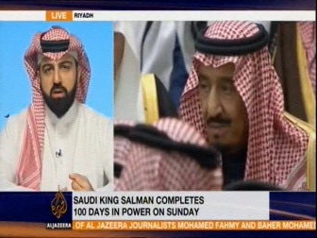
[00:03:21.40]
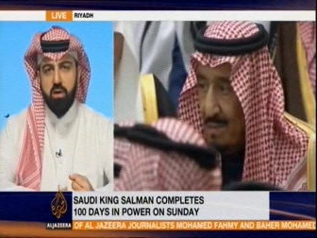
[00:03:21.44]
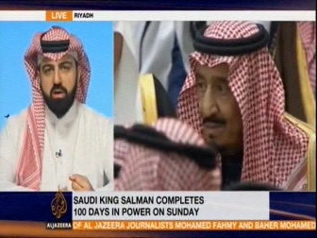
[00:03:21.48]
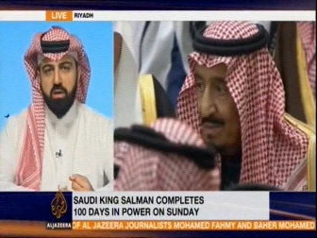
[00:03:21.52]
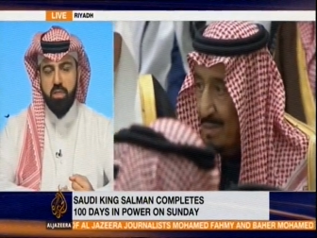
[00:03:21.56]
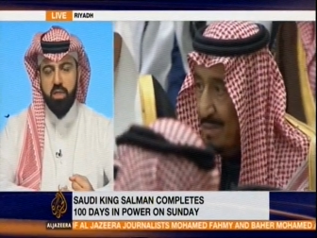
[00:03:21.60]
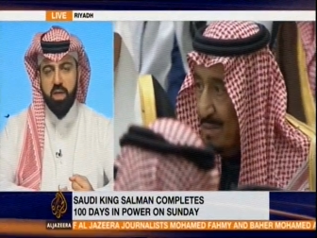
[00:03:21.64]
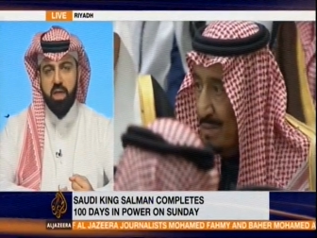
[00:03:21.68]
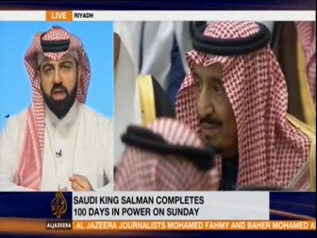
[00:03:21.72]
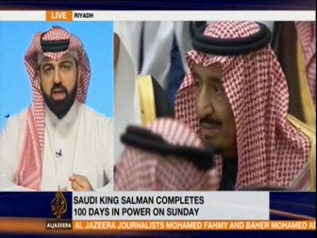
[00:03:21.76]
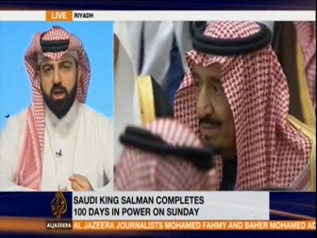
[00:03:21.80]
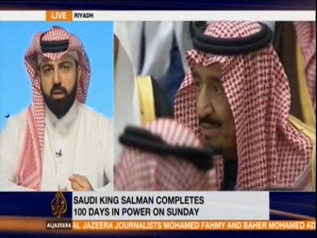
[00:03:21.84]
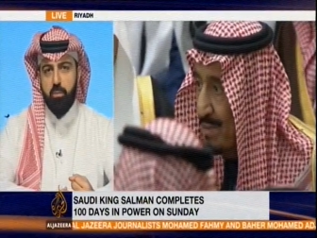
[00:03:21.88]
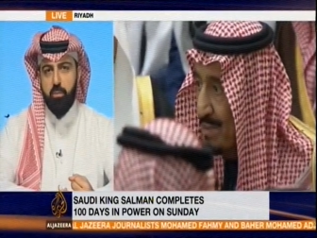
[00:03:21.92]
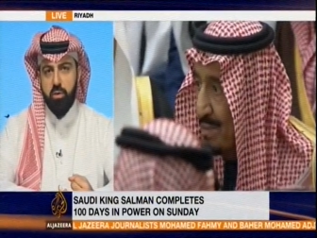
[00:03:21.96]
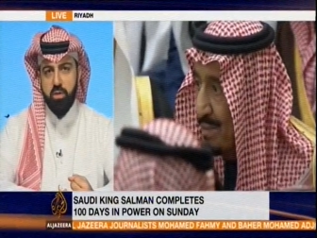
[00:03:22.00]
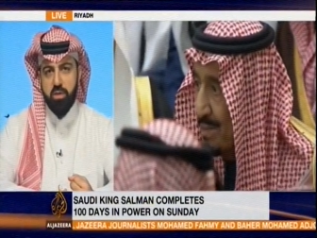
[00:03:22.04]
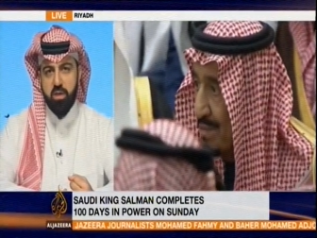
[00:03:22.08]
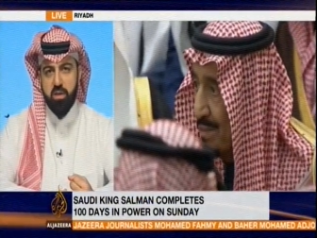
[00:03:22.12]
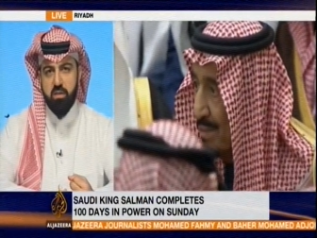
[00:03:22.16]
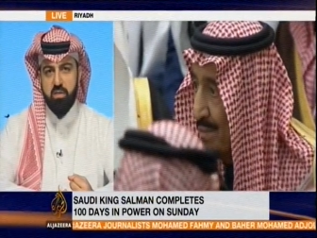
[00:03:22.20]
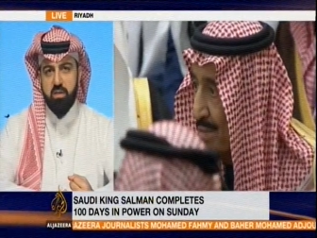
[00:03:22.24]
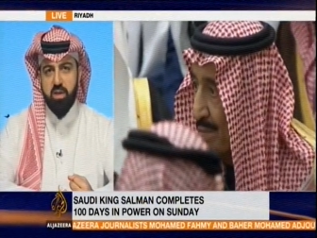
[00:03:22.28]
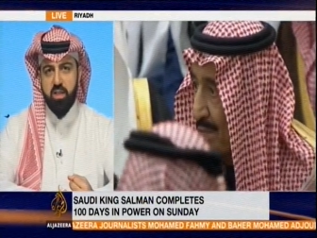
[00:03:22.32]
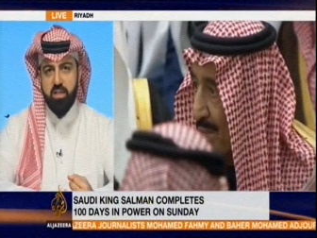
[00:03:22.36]
the king put
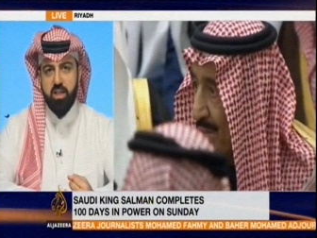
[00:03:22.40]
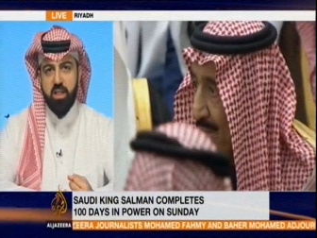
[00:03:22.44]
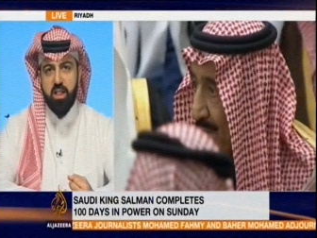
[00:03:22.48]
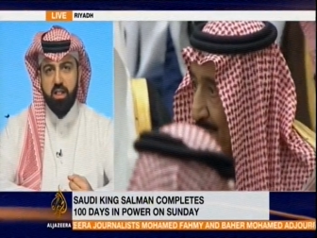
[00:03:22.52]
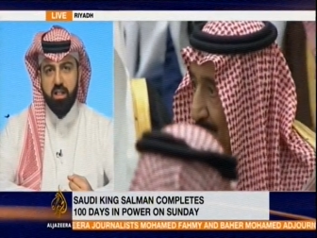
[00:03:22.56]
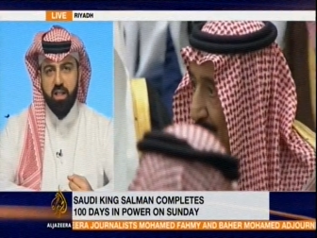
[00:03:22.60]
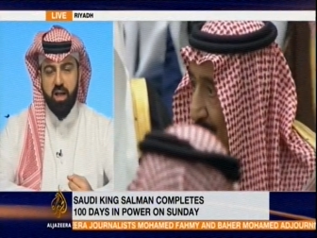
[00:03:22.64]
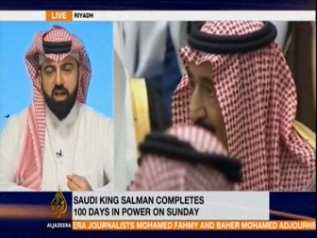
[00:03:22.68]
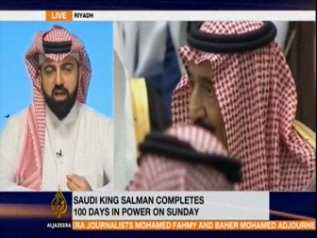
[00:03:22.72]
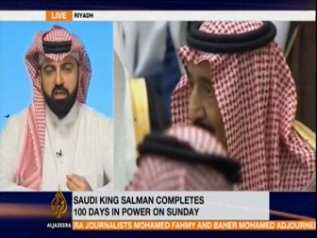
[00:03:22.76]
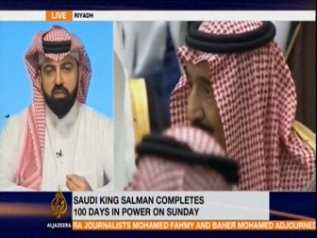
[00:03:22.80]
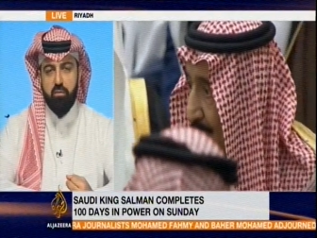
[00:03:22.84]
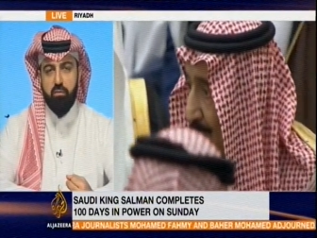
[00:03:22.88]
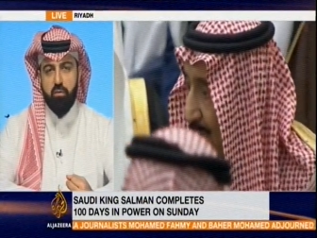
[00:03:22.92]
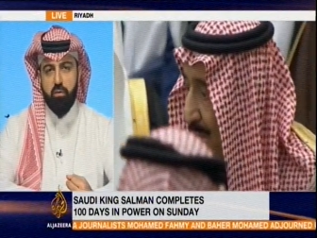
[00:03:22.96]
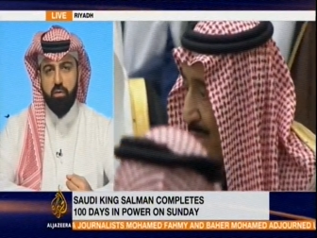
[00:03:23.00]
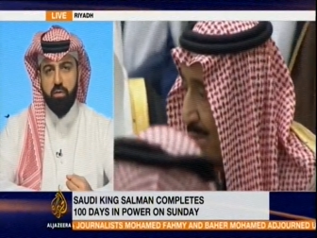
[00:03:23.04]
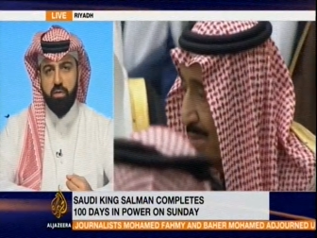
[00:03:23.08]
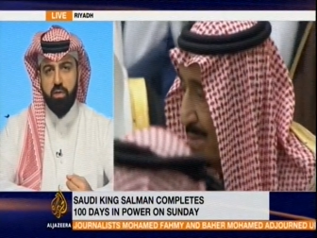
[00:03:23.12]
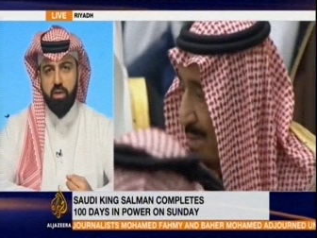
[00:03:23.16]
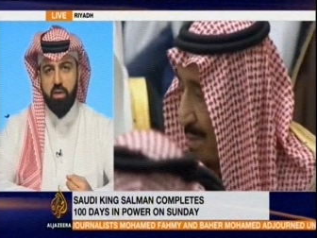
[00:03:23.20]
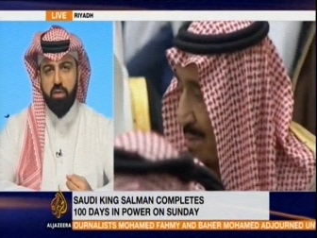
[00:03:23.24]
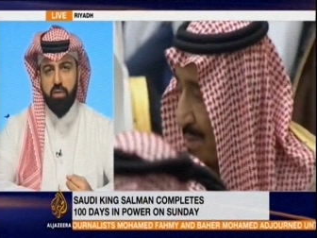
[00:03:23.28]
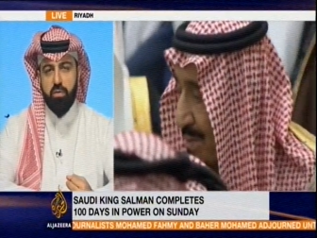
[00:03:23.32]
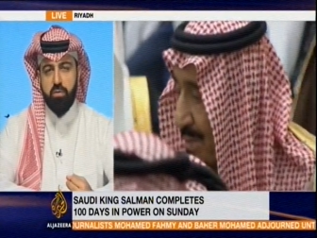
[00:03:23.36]
his son in line for
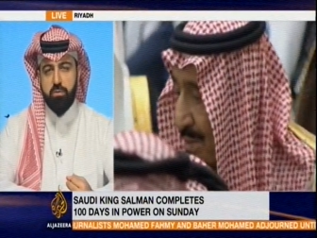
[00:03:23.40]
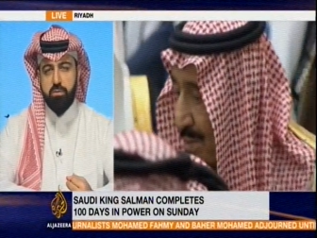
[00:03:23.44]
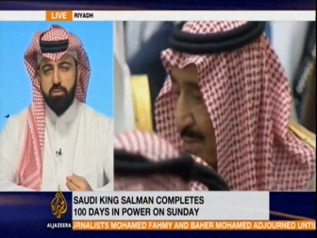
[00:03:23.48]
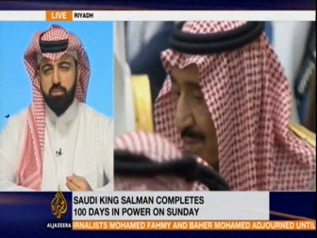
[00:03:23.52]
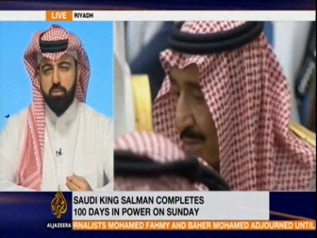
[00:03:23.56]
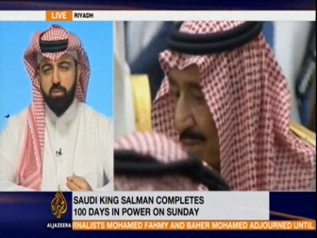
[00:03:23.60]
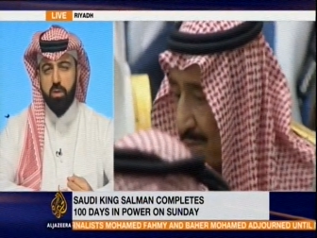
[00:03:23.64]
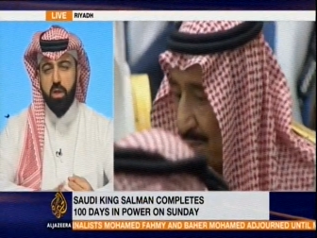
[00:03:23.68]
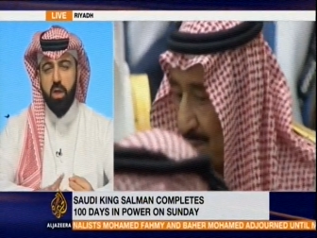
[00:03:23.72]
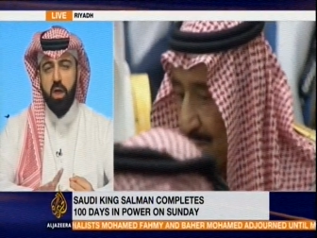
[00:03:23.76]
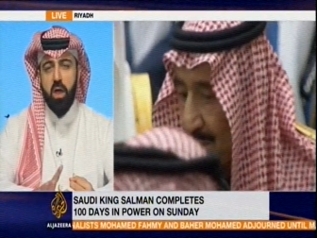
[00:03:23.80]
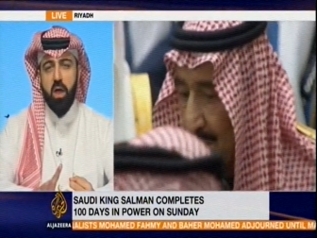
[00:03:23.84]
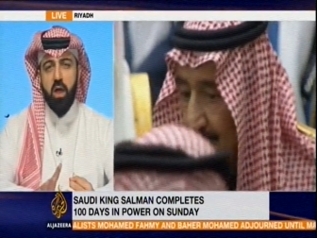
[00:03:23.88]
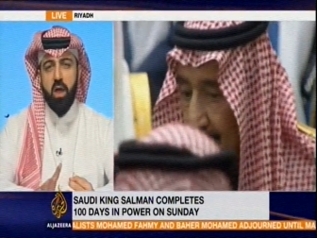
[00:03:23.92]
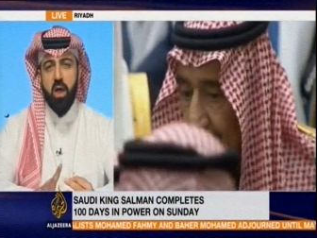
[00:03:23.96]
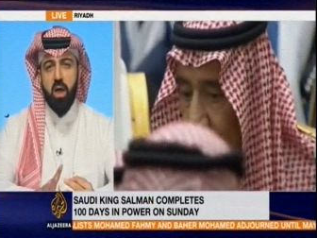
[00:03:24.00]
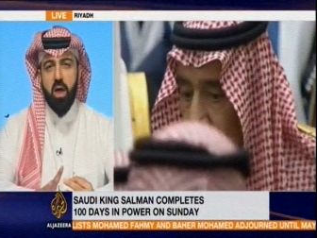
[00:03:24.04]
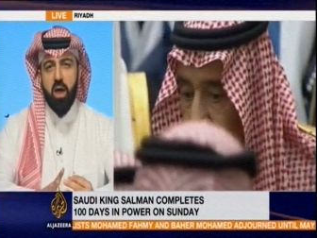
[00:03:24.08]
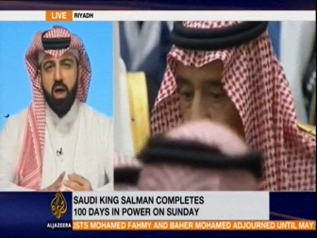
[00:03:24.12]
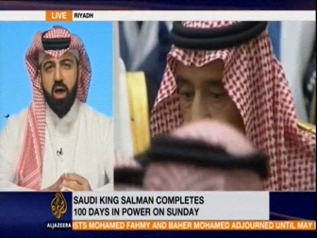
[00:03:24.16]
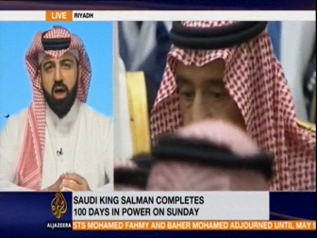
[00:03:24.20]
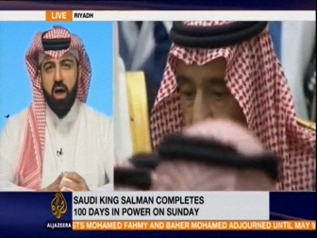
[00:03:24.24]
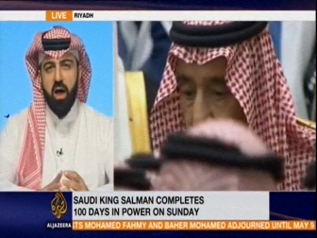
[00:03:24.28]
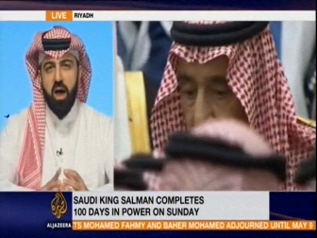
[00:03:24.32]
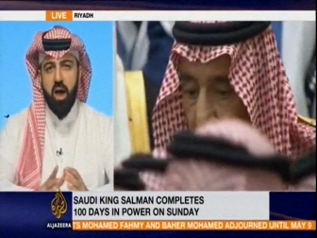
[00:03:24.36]
the throne.
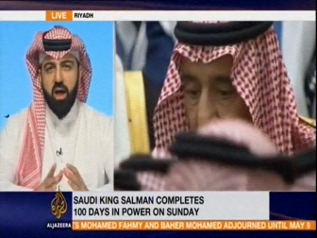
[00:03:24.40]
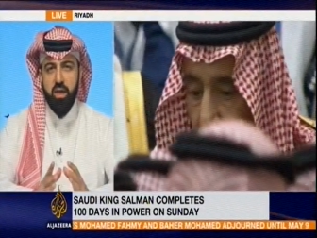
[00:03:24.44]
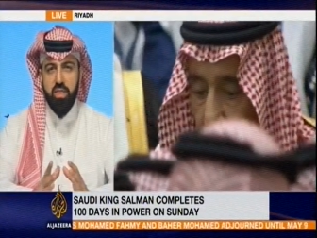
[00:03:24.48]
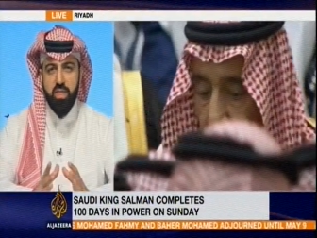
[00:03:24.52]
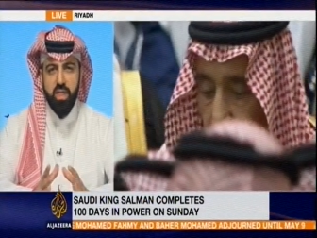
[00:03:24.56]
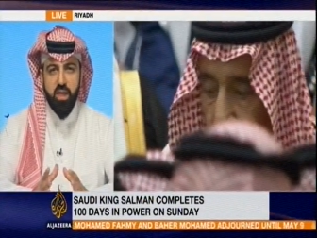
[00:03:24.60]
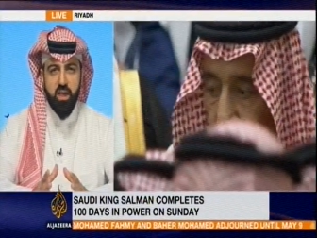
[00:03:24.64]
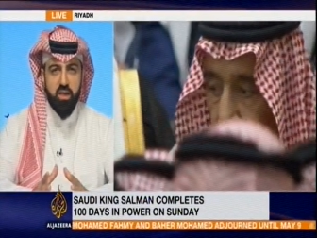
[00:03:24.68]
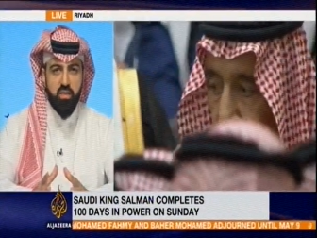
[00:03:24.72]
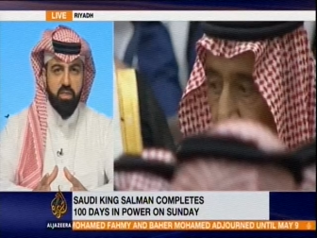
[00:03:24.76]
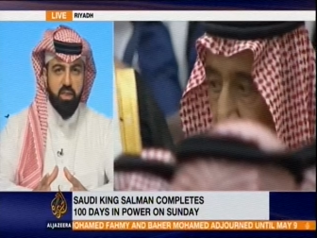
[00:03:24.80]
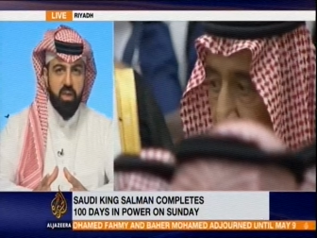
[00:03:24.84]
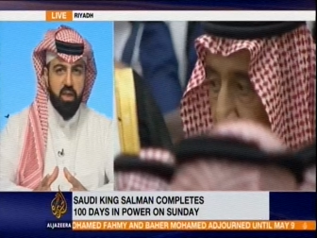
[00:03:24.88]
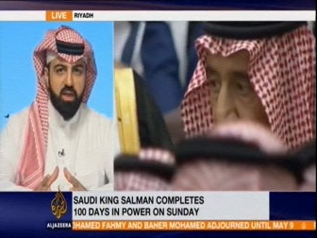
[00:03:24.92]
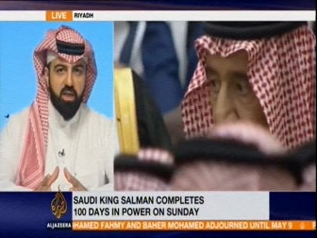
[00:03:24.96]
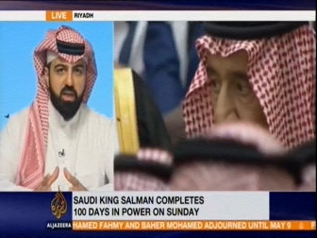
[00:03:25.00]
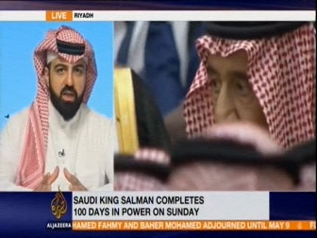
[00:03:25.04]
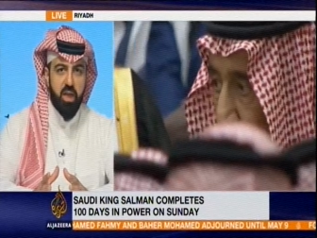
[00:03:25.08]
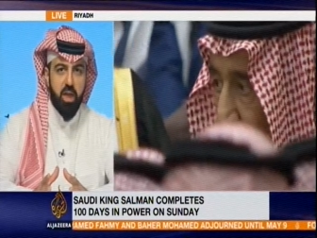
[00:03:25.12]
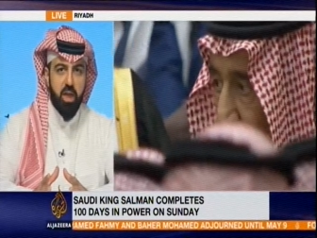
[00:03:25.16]
Uh, I think the, he